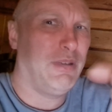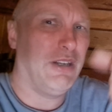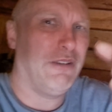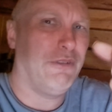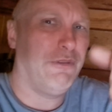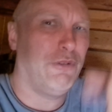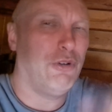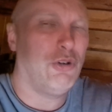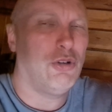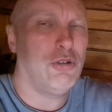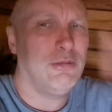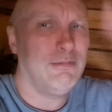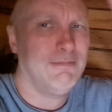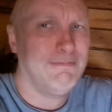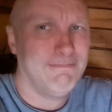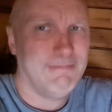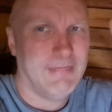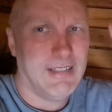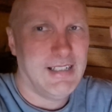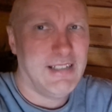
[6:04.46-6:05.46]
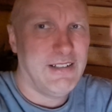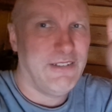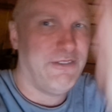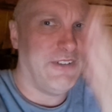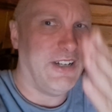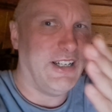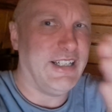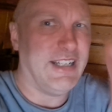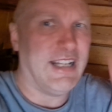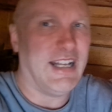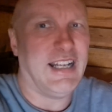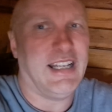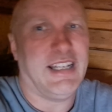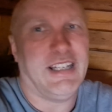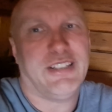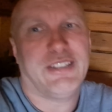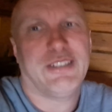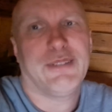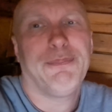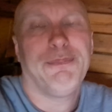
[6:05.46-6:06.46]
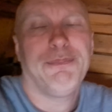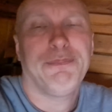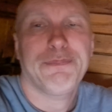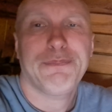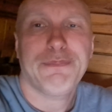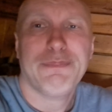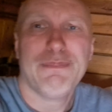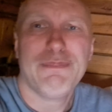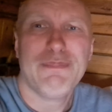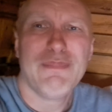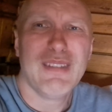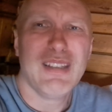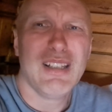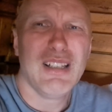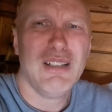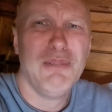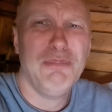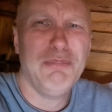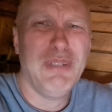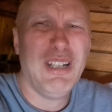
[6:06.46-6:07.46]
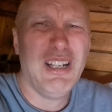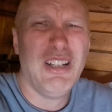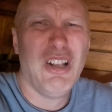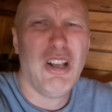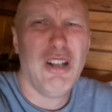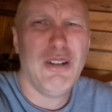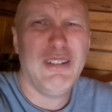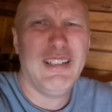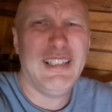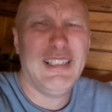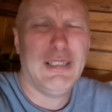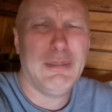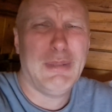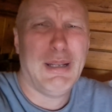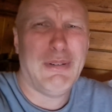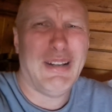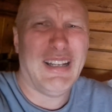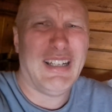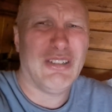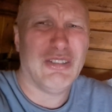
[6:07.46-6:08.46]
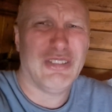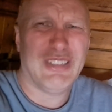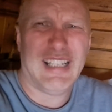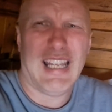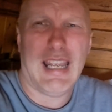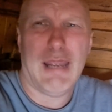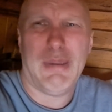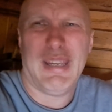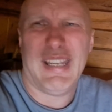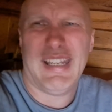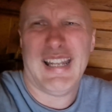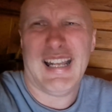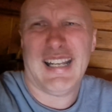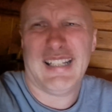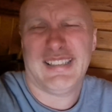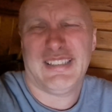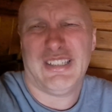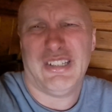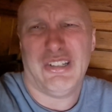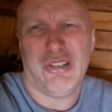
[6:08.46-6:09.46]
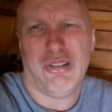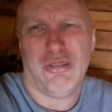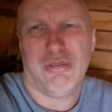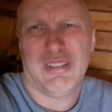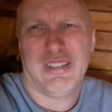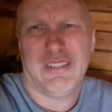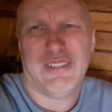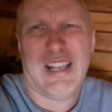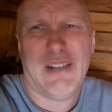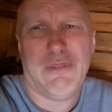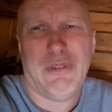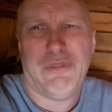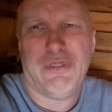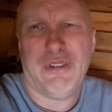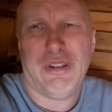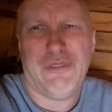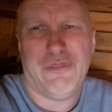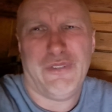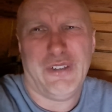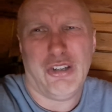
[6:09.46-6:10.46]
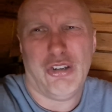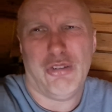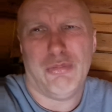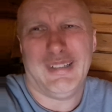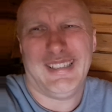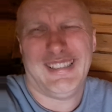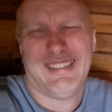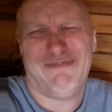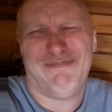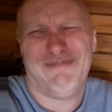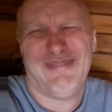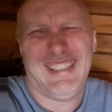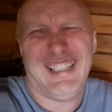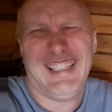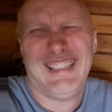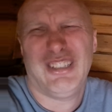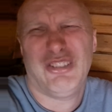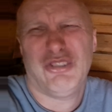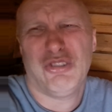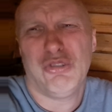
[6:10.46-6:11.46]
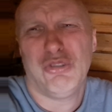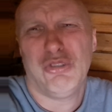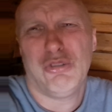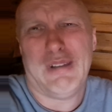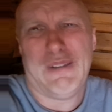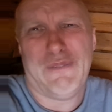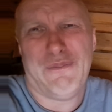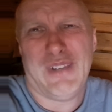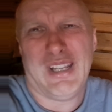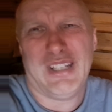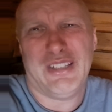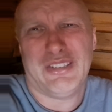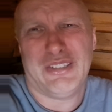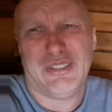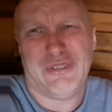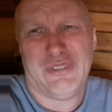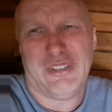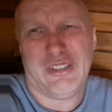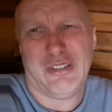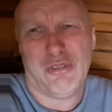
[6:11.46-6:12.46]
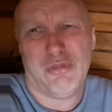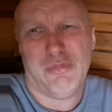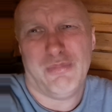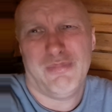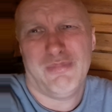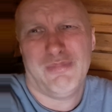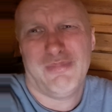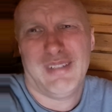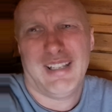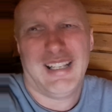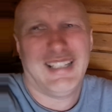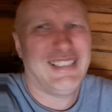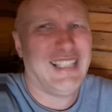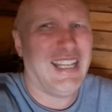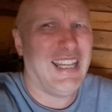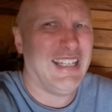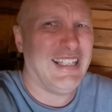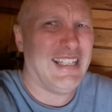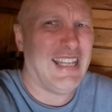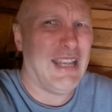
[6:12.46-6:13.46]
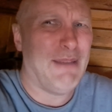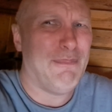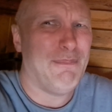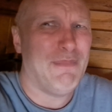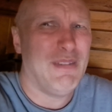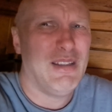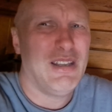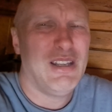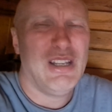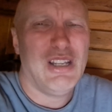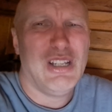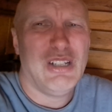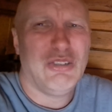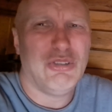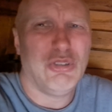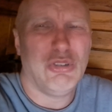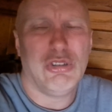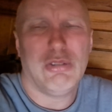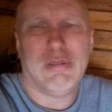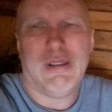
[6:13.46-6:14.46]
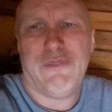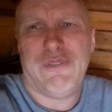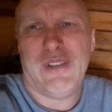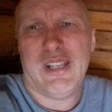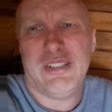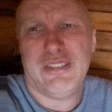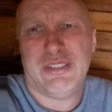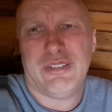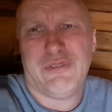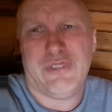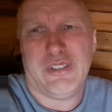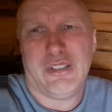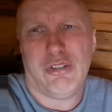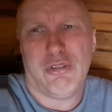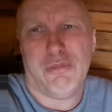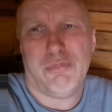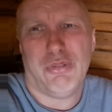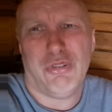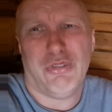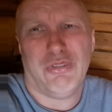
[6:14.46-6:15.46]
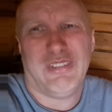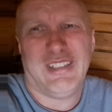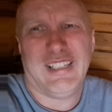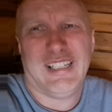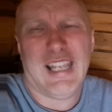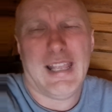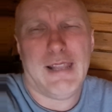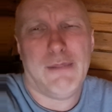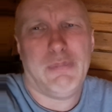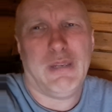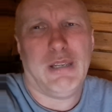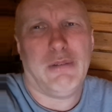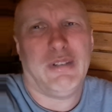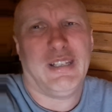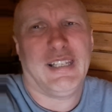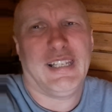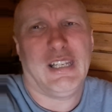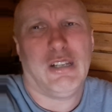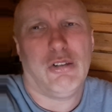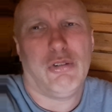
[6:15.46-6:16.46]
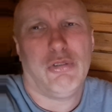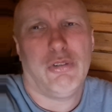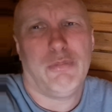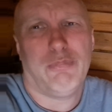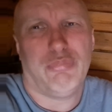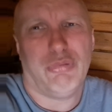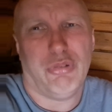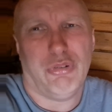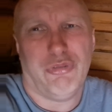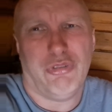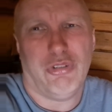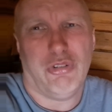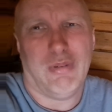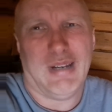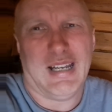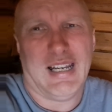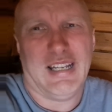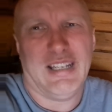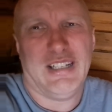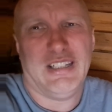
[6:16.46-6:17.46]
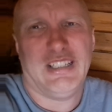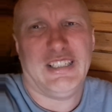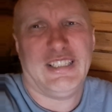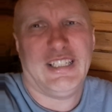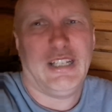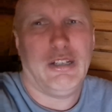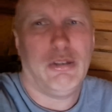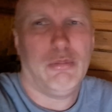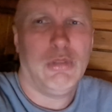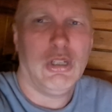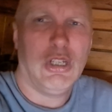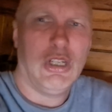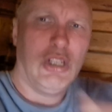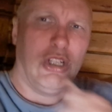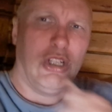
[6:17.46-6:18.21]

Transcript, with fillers: bit of fun, very nice. A bit like, this is where it does get a bit nasty though, because halfway through the film, it's, it's a jungle adventure film. I say it again, done them at film, but they get the bit where they kill the brother, right? And they see him